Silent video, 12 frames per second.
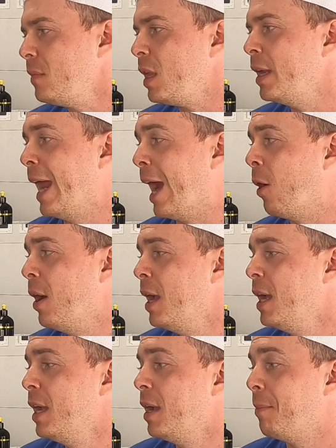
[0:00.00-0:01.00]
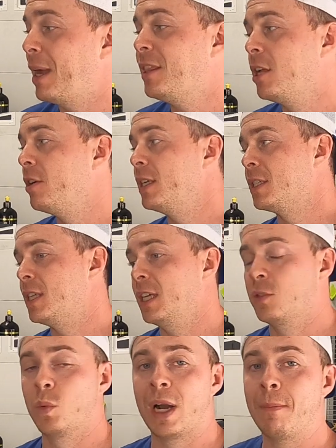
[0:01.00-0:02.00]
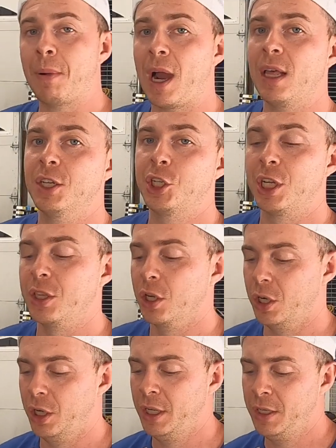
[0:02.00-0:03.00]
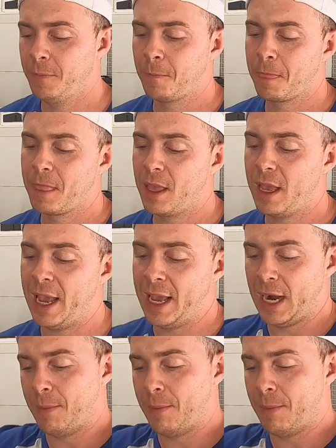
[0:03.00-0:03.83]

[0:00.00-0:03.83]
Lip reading: Now, my theory is this. When I'm polishing the hood and I'm